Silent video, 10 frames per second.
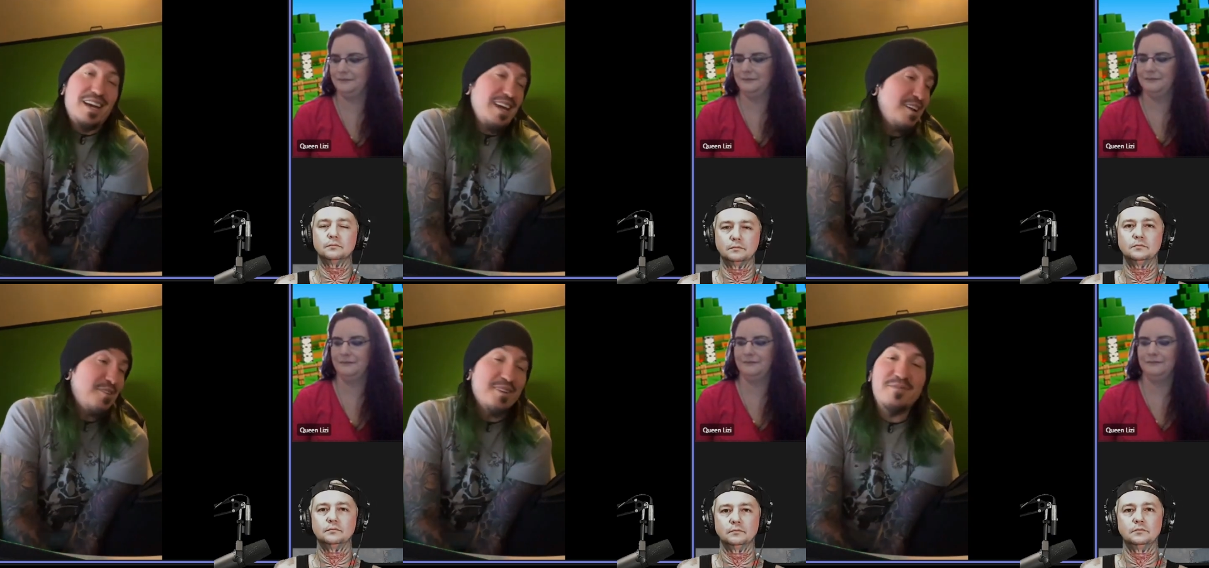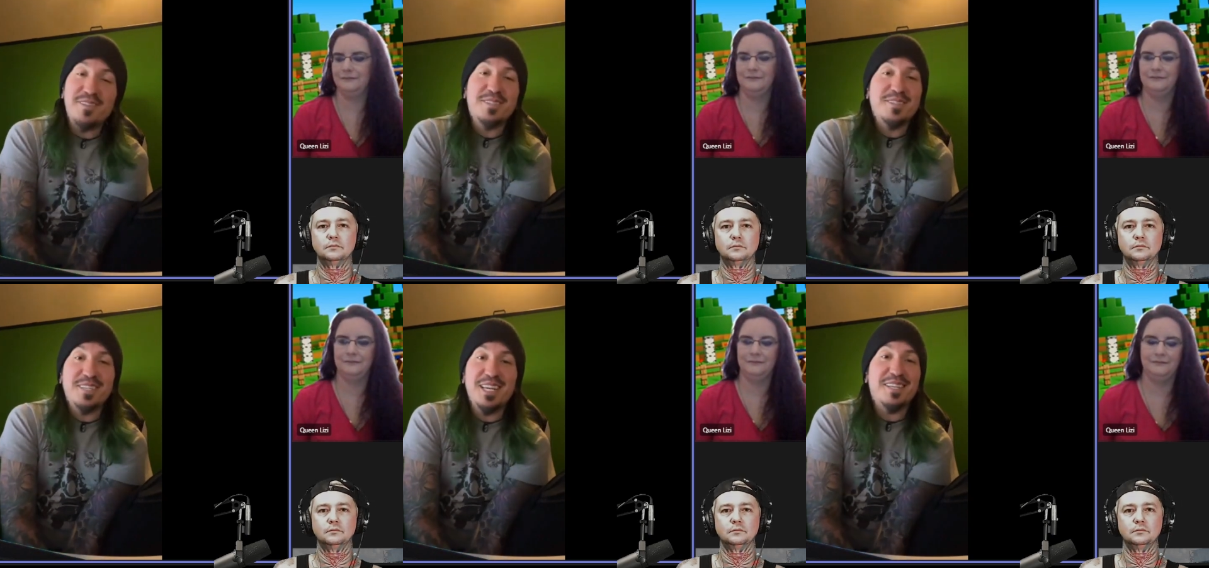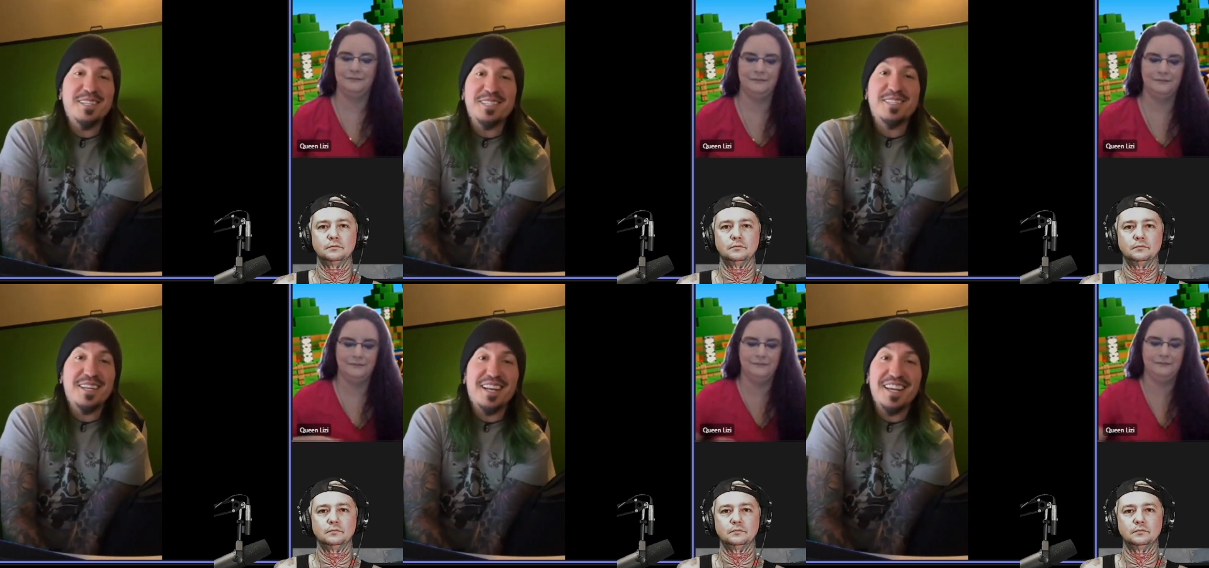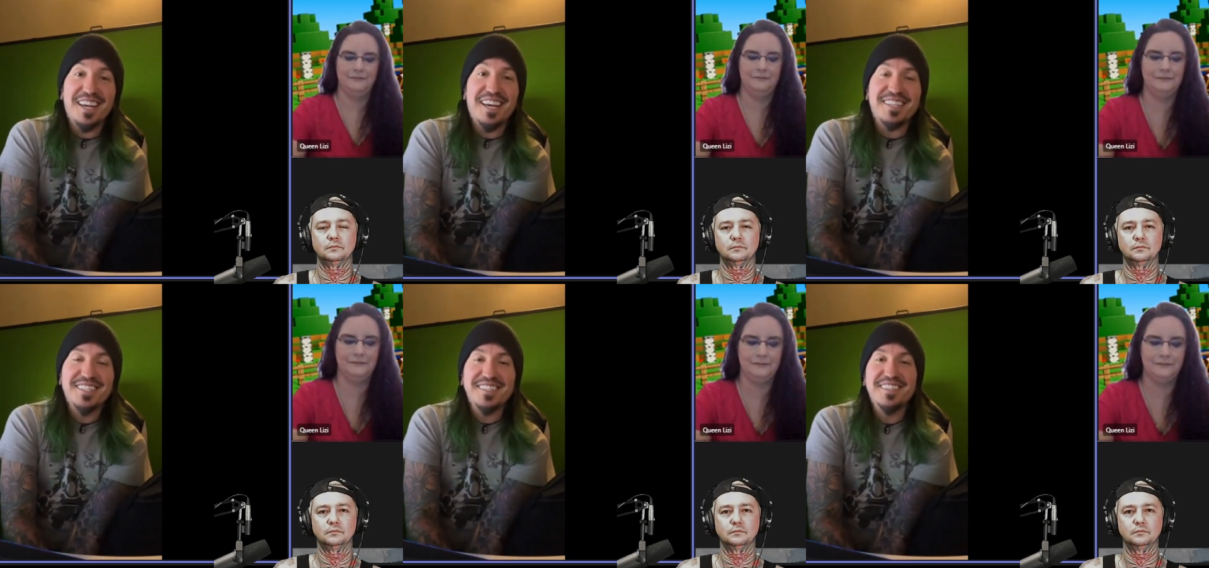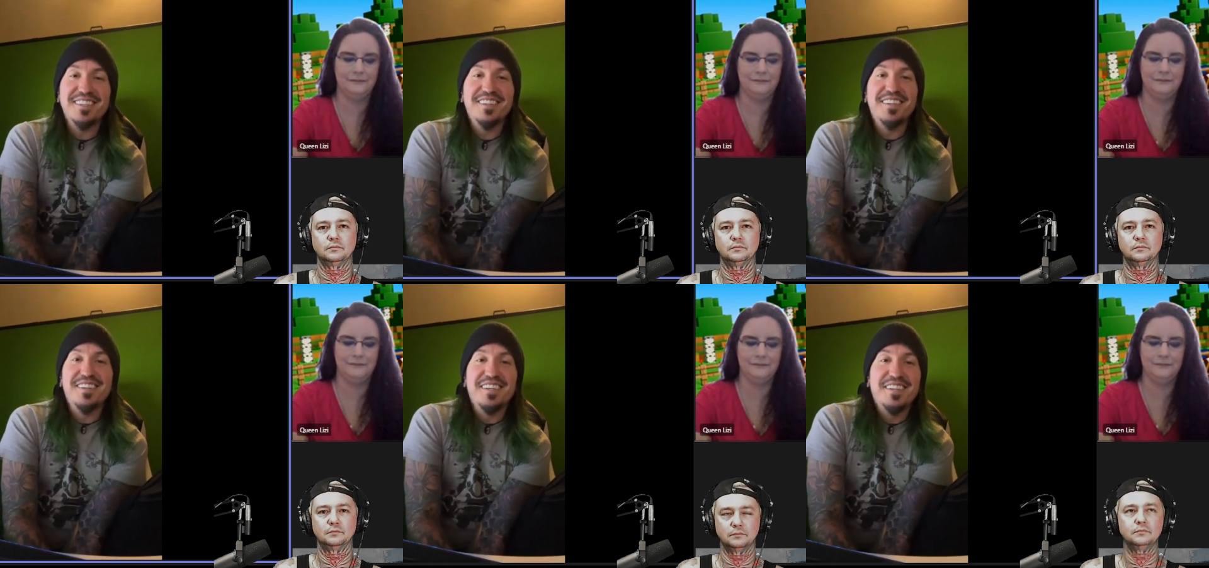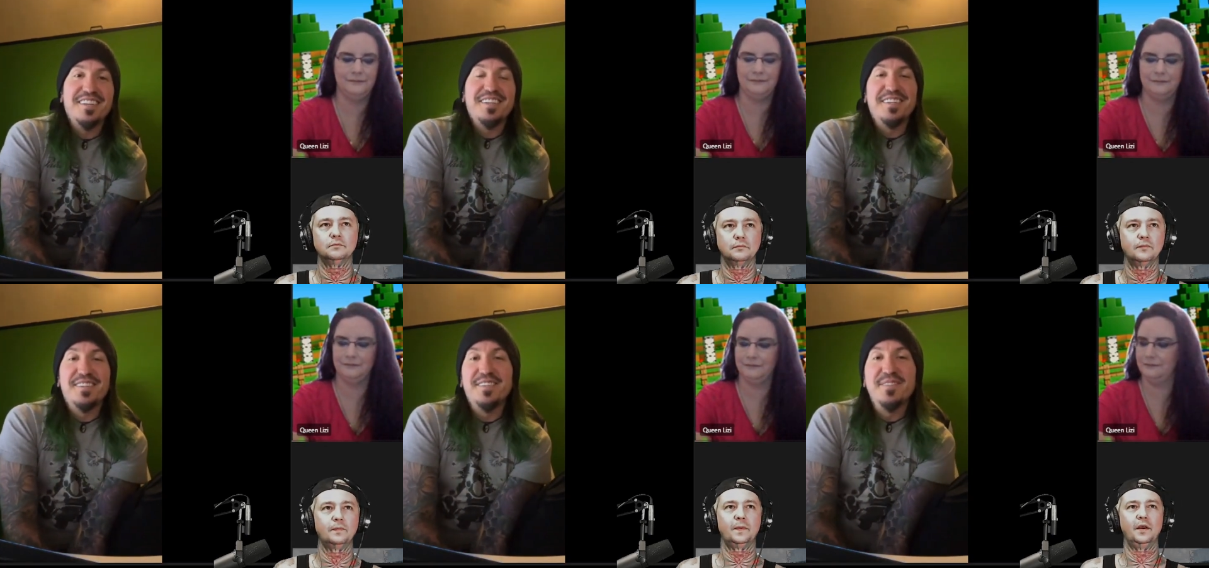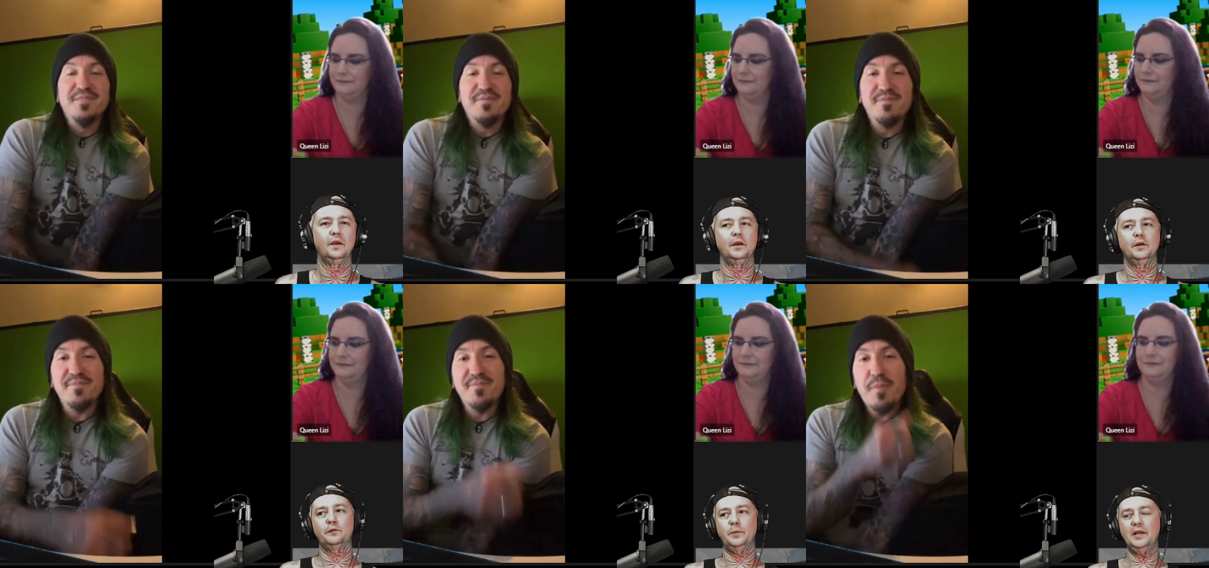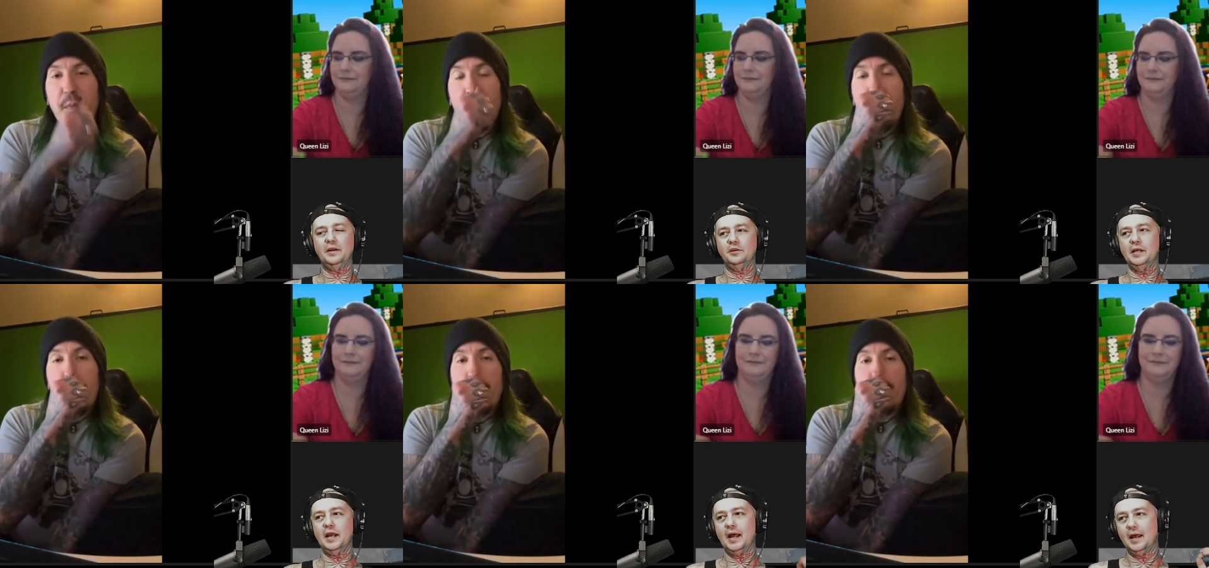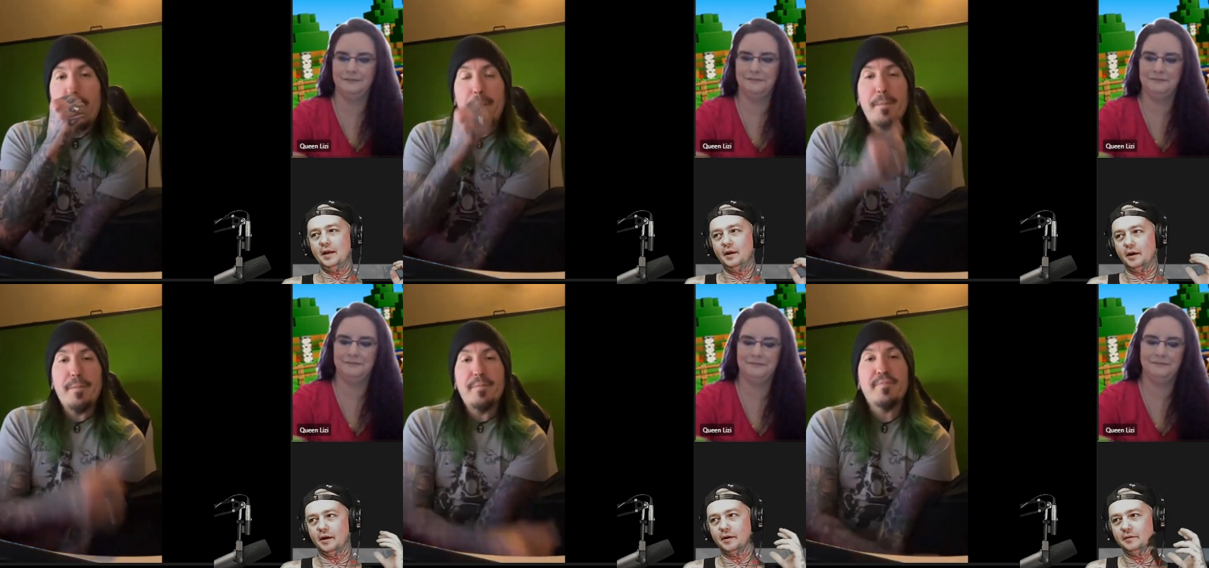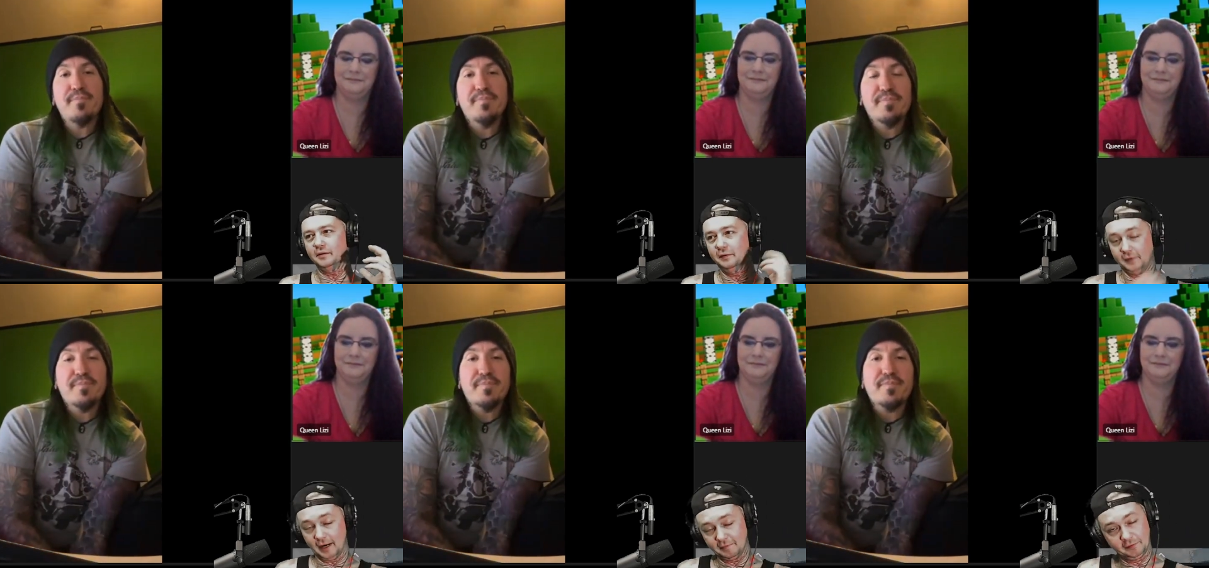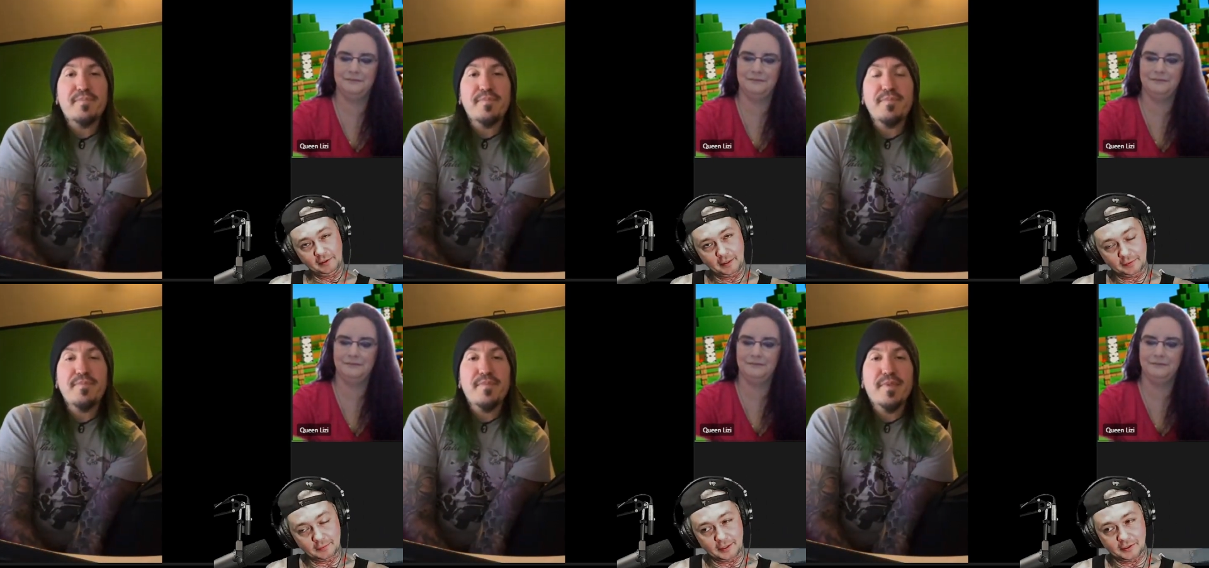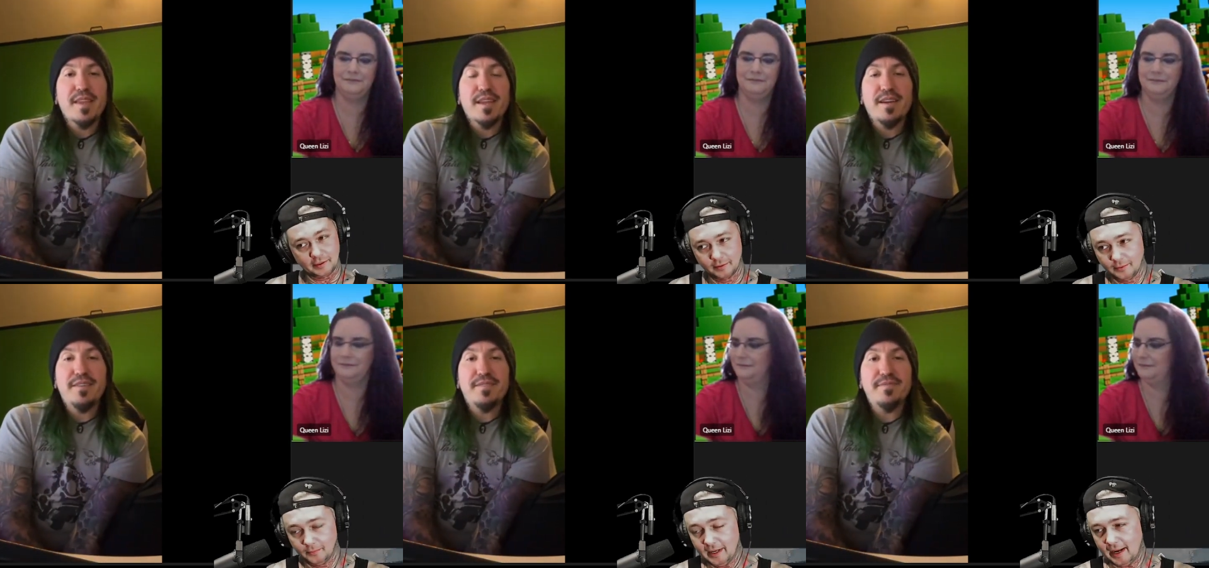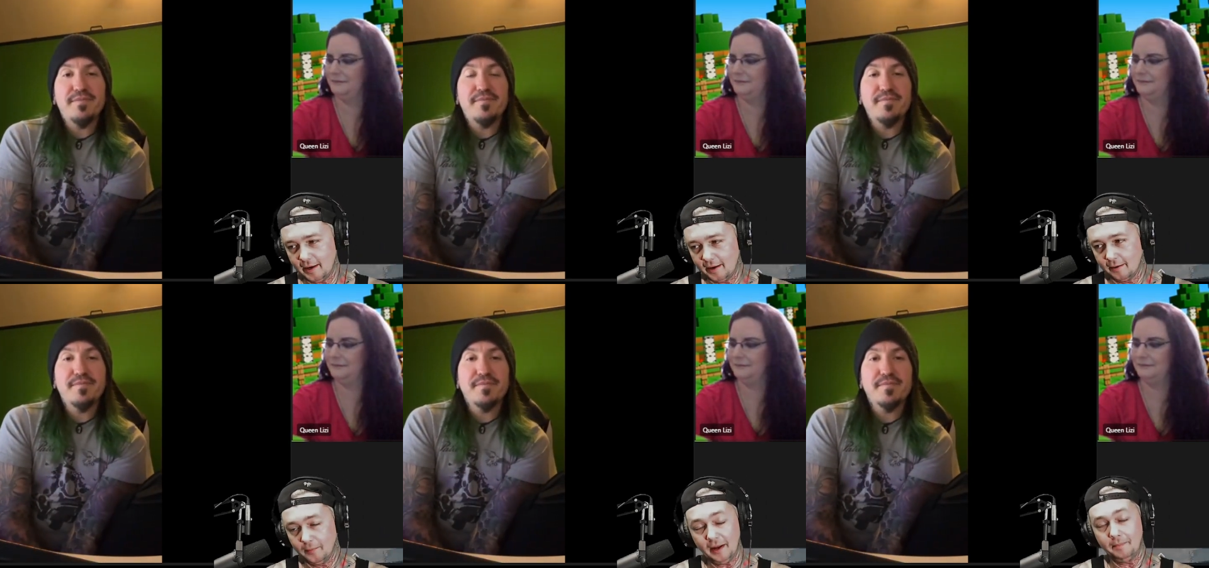Speaker 1: I, you know what, if this is it, this is it, I guess.
Speaker 2: So we actually had uh, this is kind of a serious question. We had uh, we had